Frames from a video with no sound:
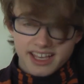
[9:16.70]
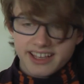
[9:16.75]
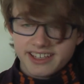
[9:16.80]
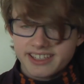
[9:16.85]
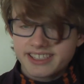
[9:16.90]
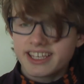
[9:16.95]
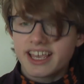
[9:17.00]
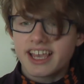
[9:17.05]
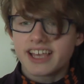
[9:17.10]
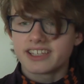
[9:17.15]

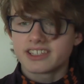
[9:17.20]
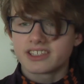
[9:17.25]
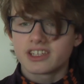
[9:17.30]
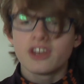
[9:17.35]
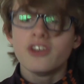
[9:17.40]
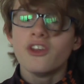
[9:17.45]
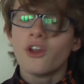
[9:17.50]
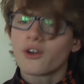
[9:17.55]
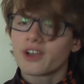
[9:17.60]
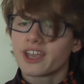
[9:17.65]
says,
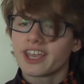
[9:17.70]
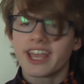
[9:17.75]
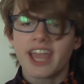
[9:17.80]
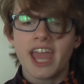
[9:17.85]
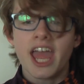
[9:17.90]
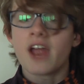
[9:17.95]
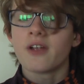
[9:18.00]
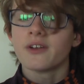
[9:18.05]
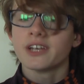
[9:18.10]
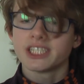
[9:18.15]
knocking
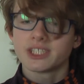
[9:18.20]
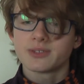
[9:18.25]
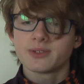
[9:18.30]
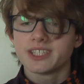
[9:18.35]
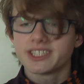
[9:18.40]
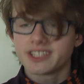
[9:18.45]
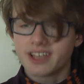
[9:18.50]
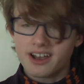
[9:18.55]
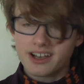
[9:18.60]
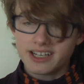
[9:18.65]
hair into
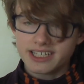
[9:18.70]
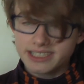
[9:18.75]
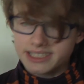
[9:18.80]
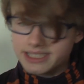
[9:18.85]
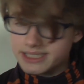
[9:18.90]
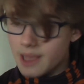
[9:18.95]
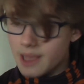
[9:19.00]
his eyes.